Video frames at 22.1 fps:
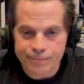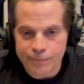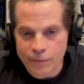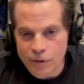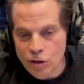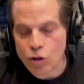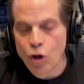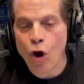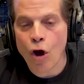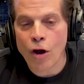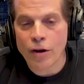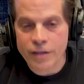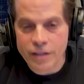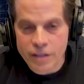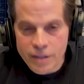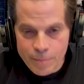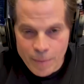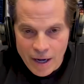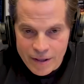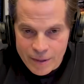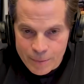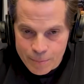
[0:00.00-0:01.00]

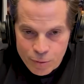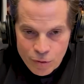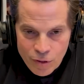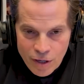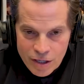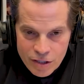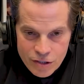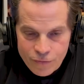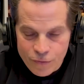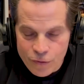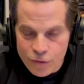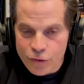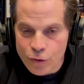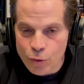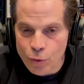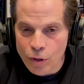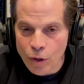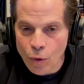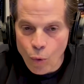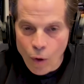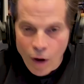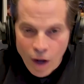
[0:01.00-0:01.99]
lauded by the press for
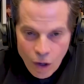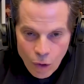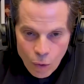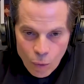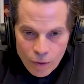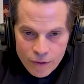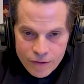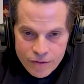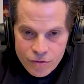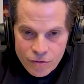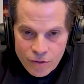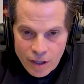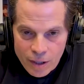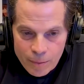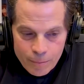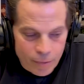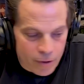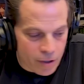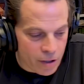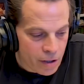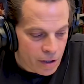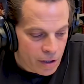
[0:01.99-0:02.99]
doing well with
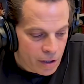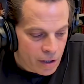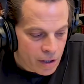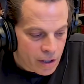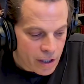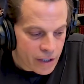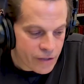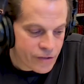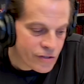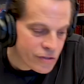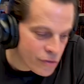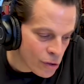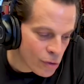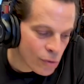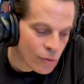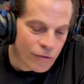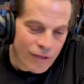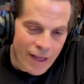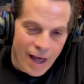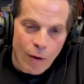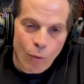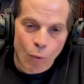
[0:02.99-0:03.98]
Trump.
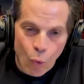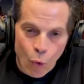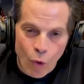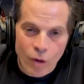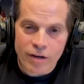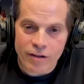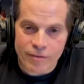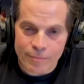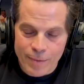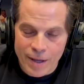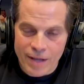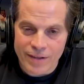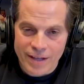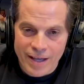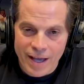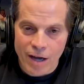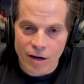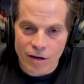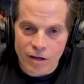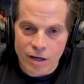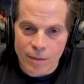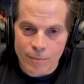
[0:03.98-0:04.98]
That would have been the
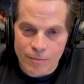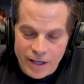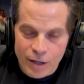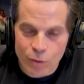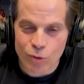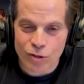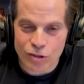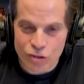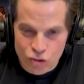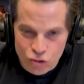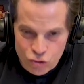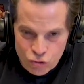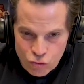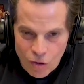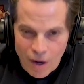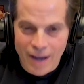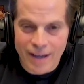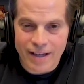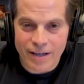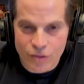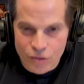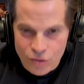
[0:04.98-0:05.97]
outcome. They were
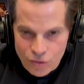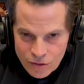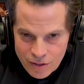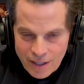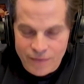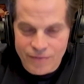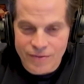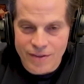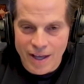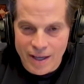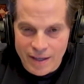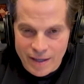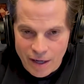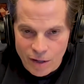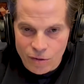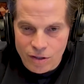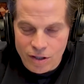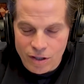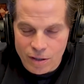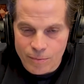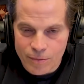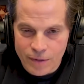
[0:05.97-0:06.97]
trying to get that
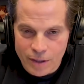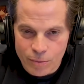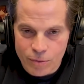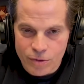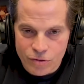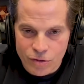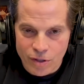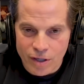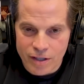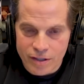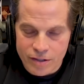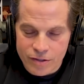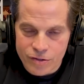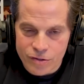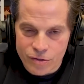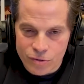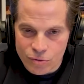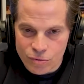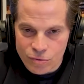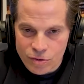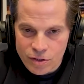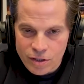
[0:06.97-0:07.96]
outcome. They were trying
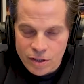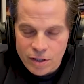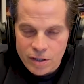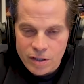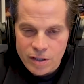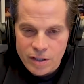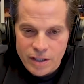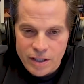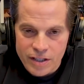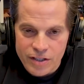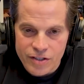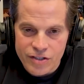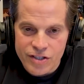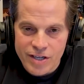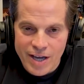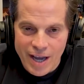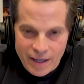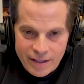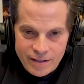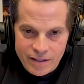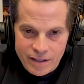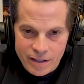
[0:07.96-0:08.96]
to
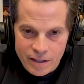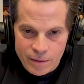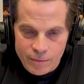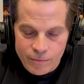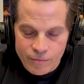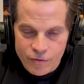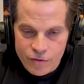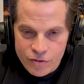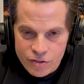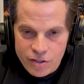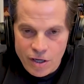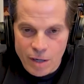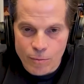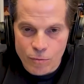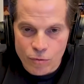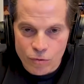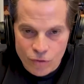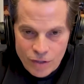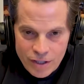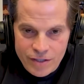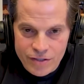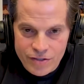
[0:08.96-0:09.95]
eject him. For some
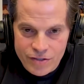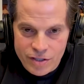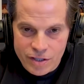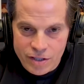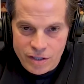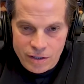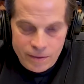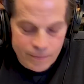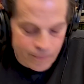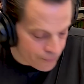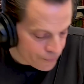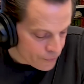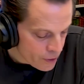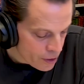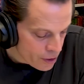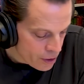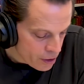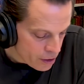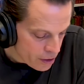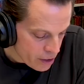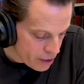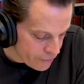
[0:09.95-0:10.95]
reason,
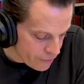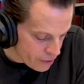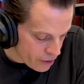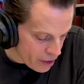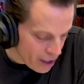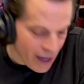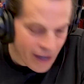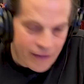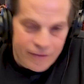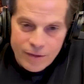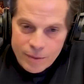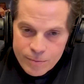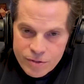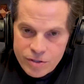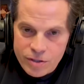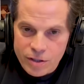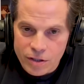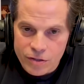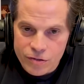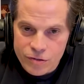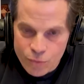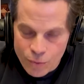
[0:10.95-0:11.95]
they've aligned
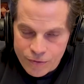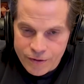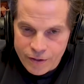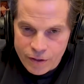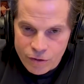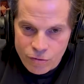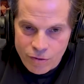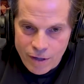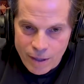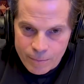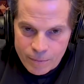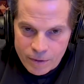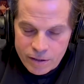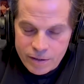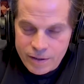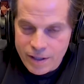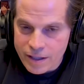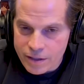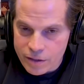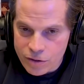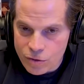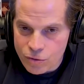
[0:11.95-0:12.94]
themselves with the Kremlin.
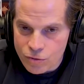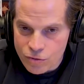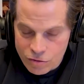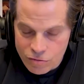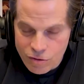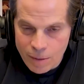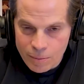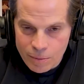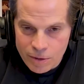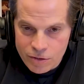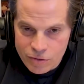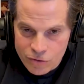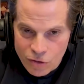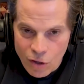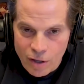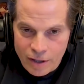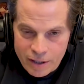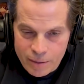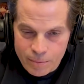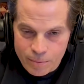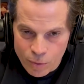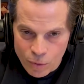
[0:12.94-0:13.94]
They use Kremlin
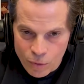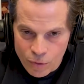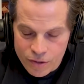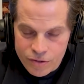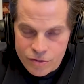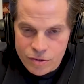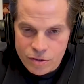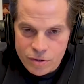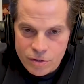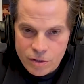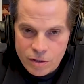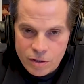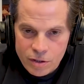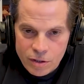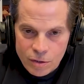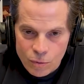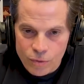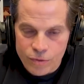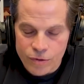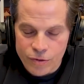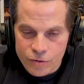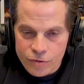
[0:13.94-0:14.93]
talking points
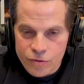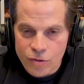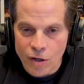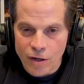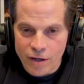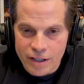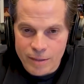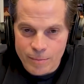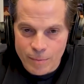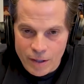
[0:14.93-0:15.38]
when they're talking